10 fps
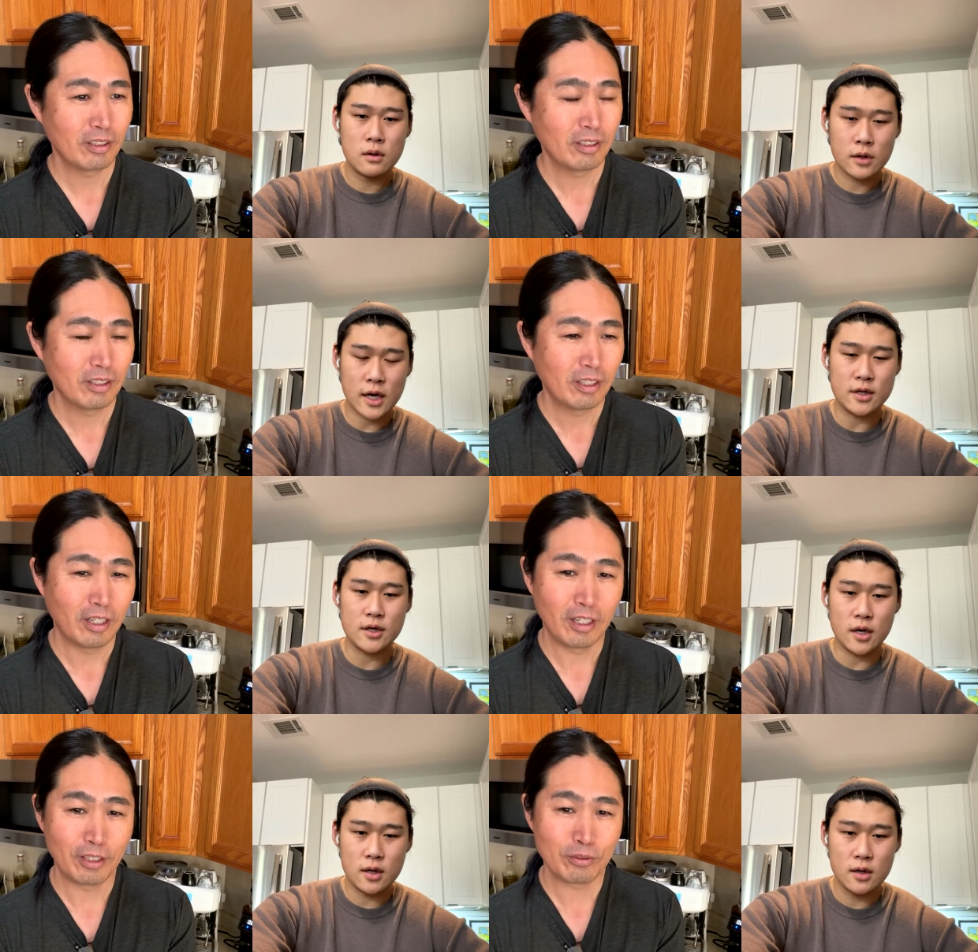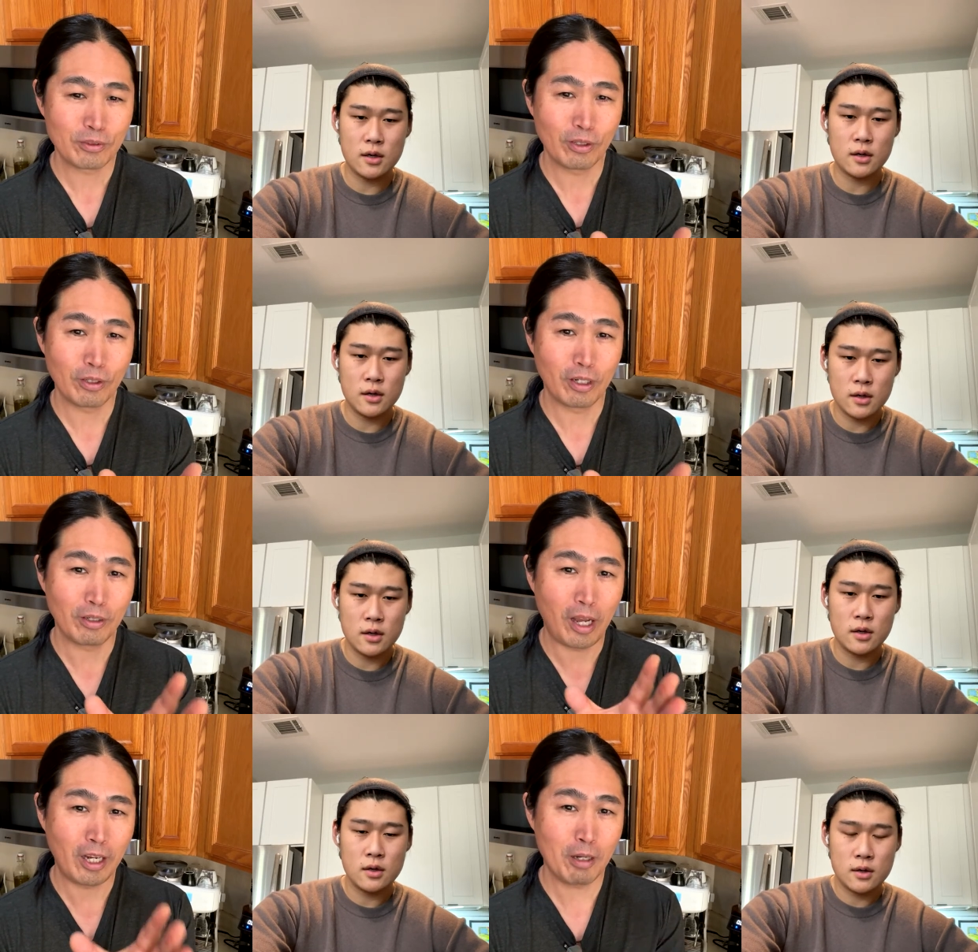Speaker 1: Gotcha. And so
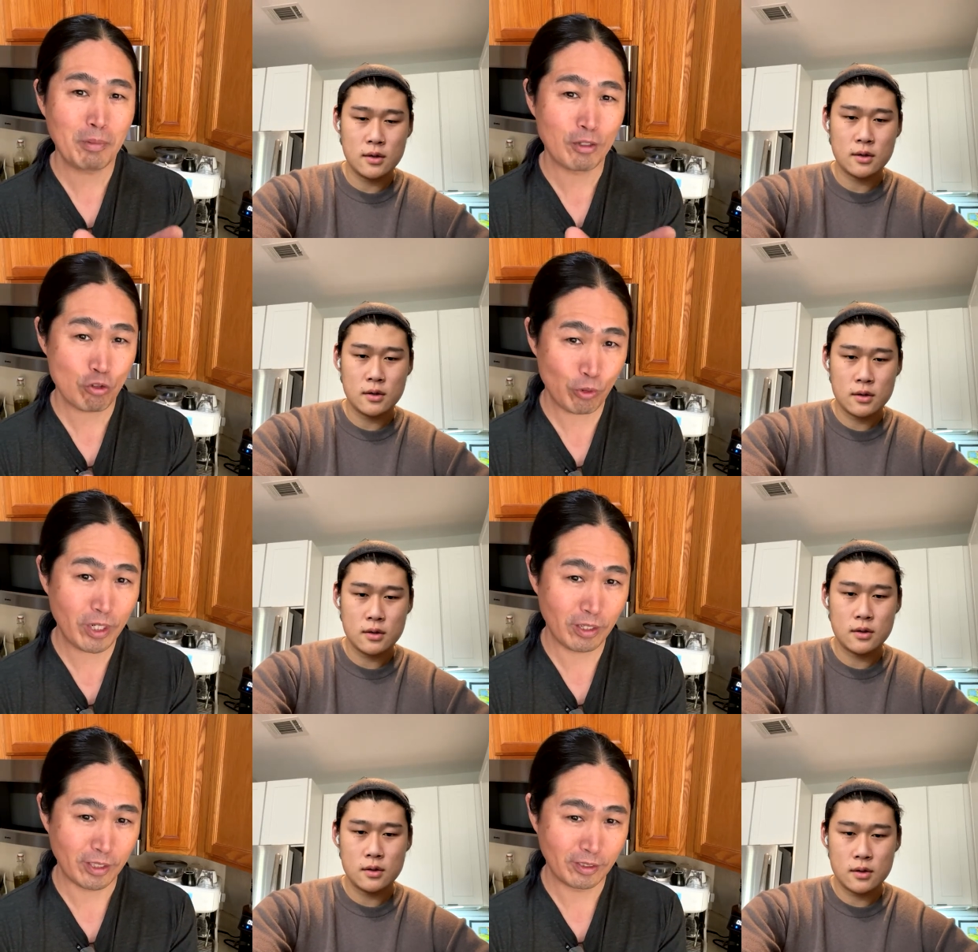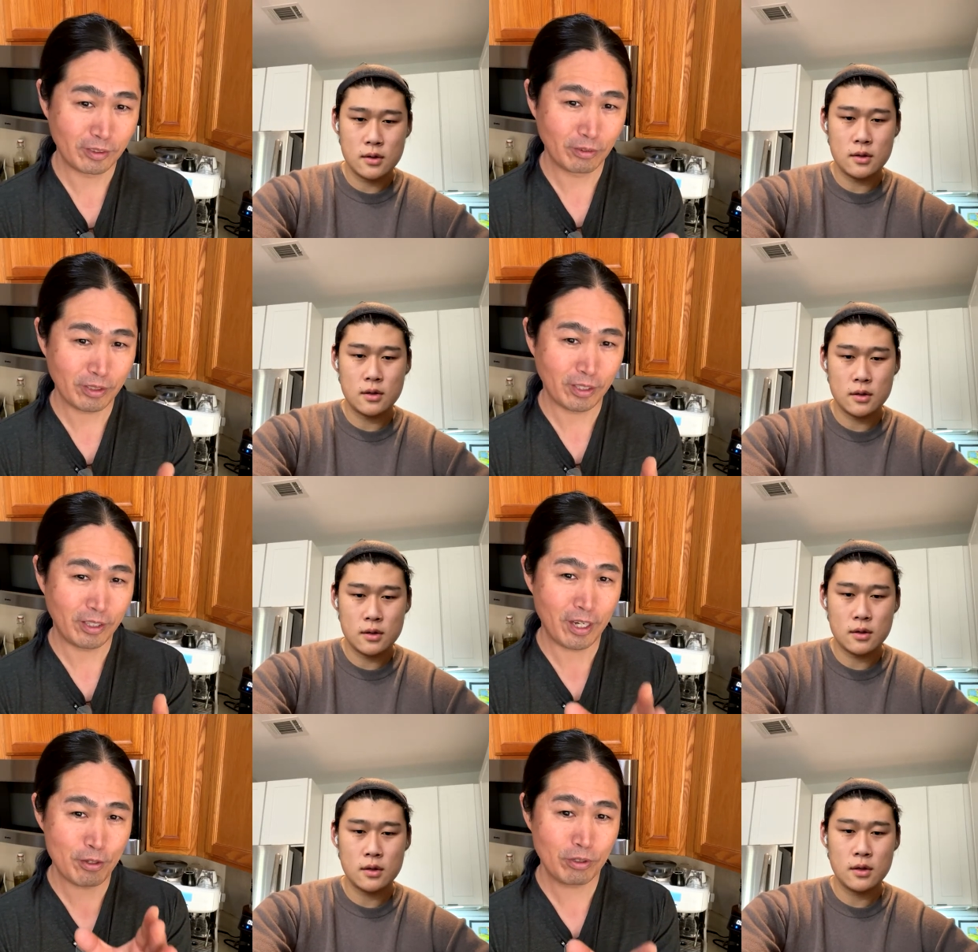I got my Tricklet. Okay,
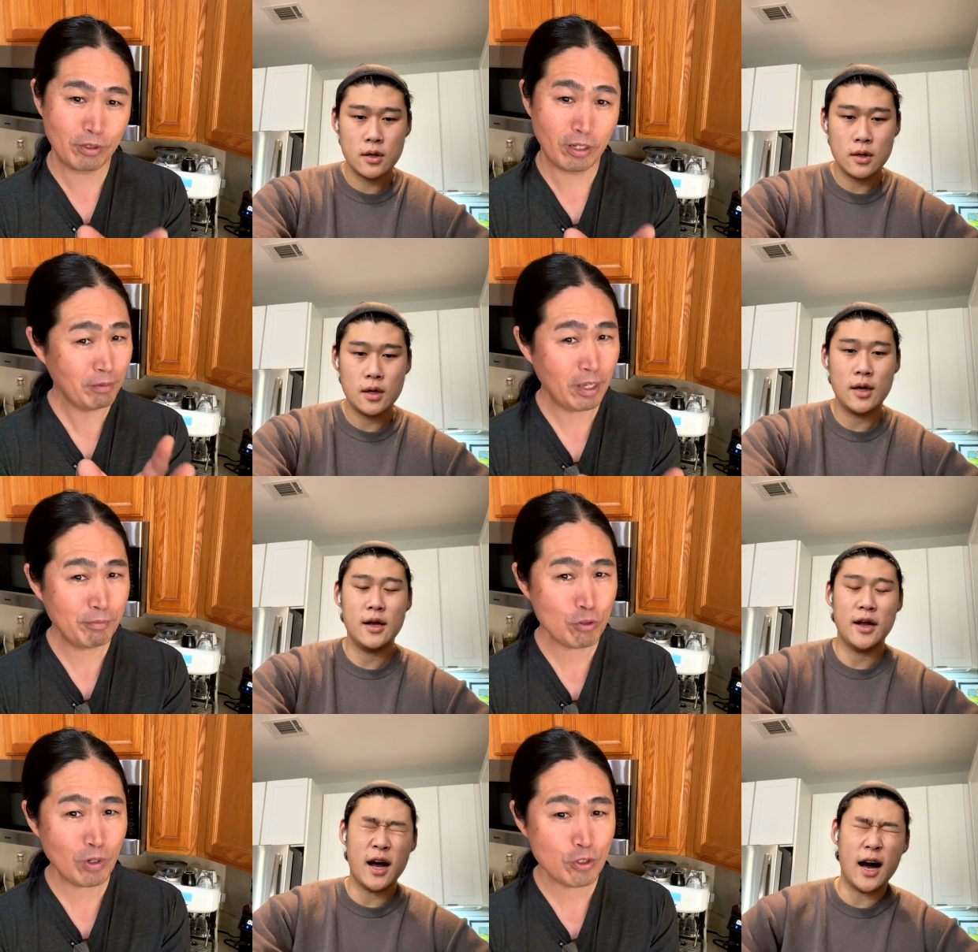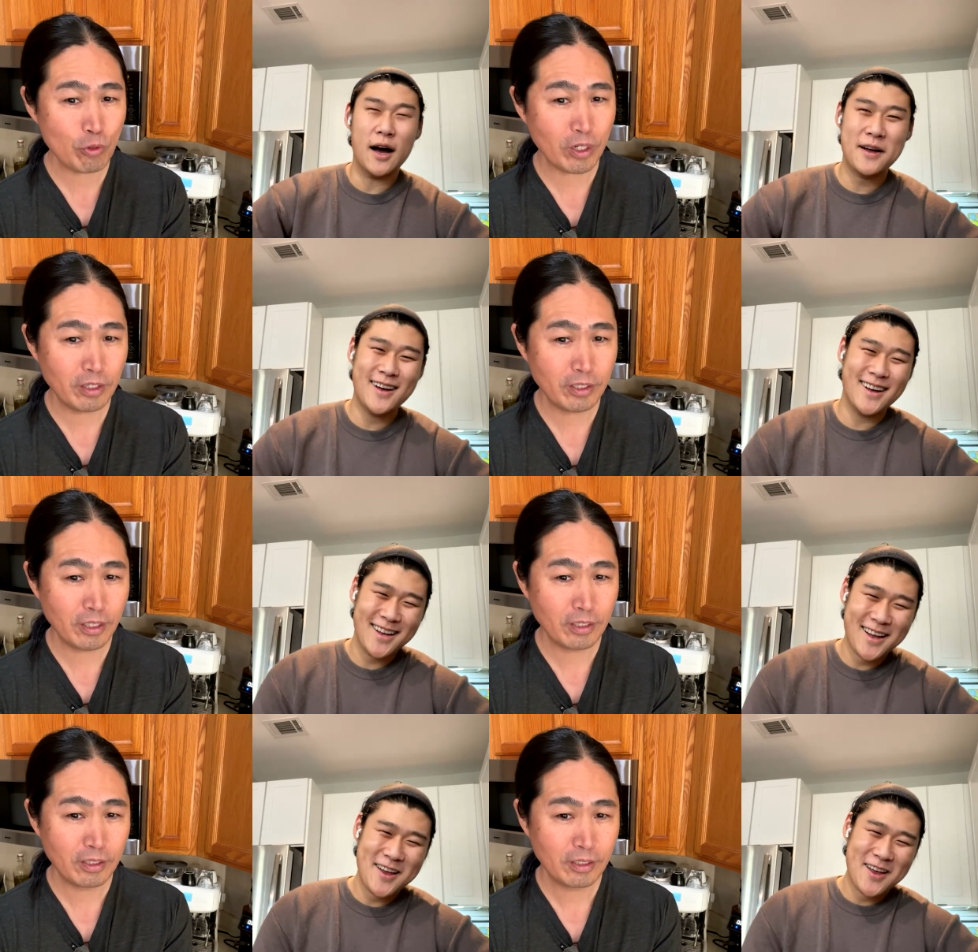as you know, have, have you tried yeah.
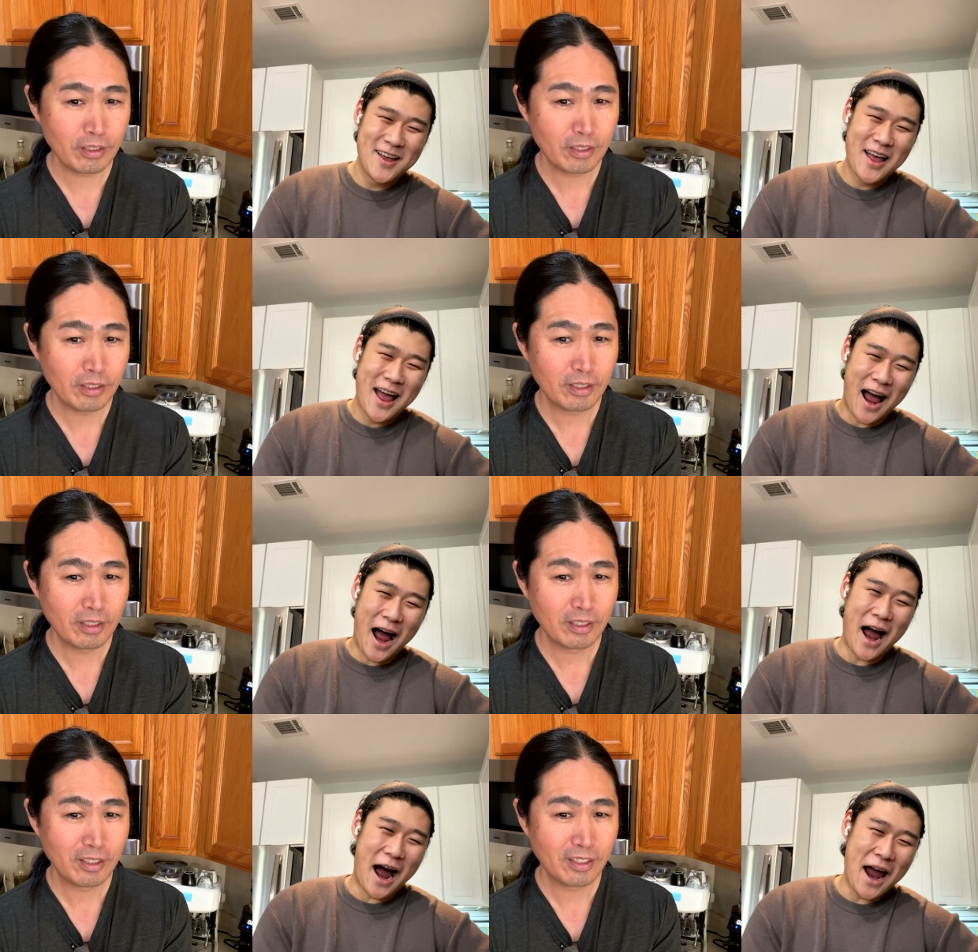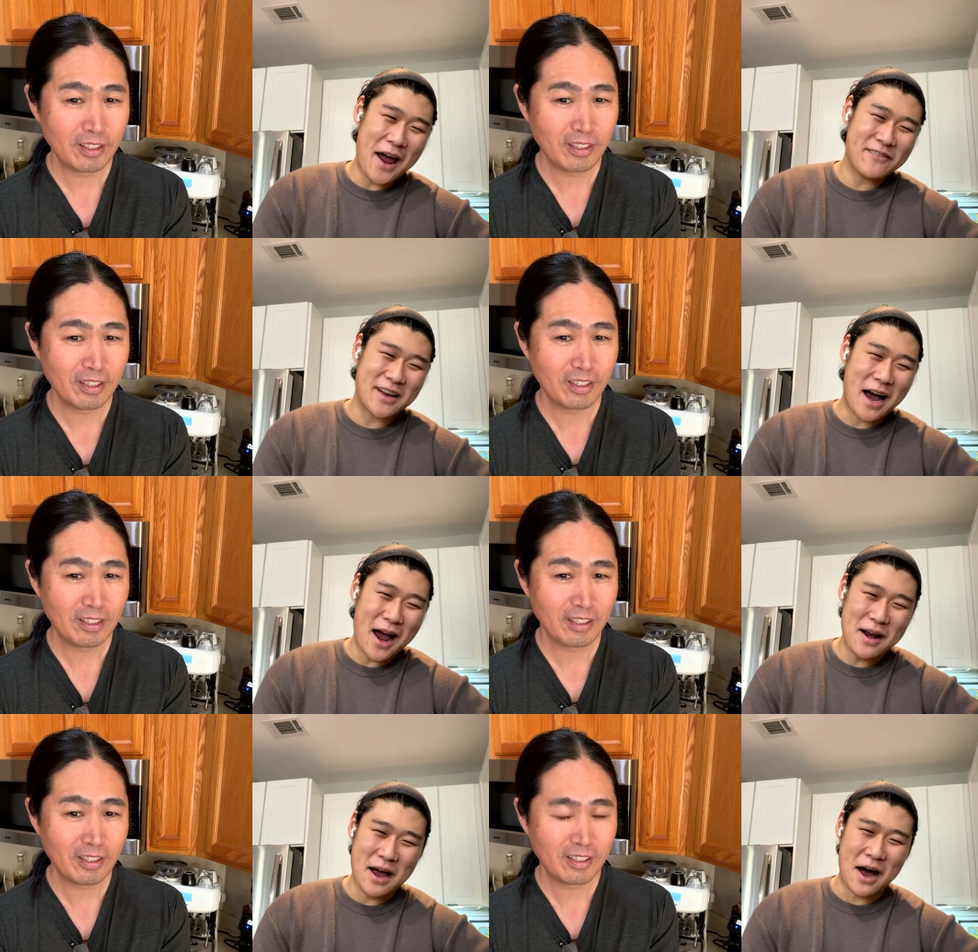yet?
Speaker 2: I, I have
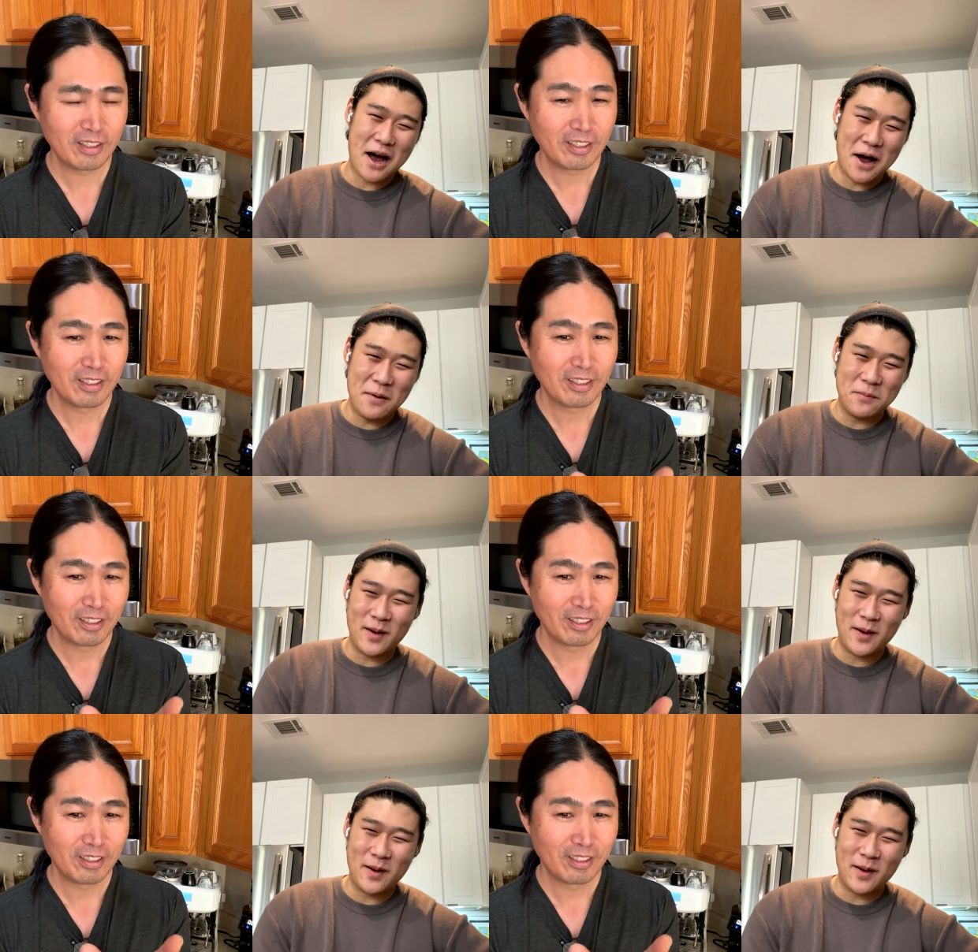not. Um,